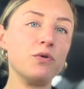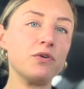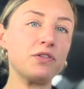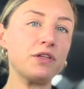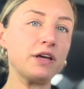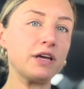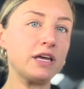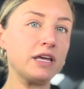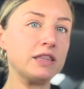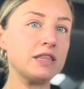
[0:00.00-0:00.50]

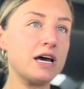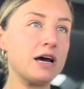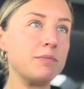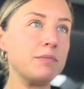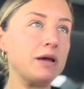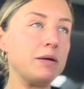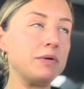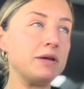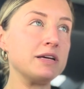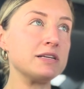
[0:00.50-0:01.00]
thinking that
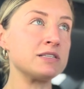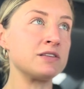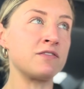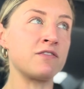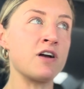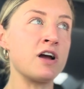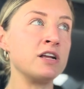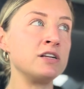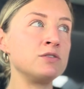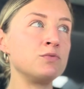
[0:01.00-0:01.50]
maybe his
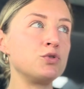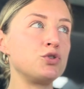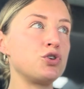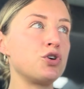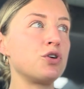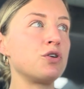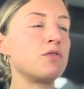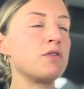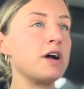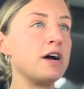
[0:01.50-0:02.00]
friend would
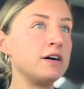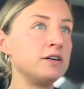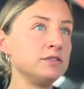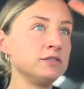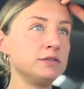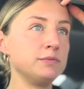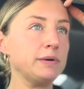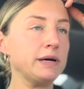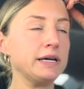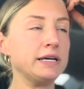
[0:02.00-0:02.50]
turn
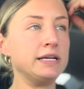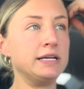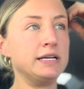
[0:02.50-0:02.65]
around, but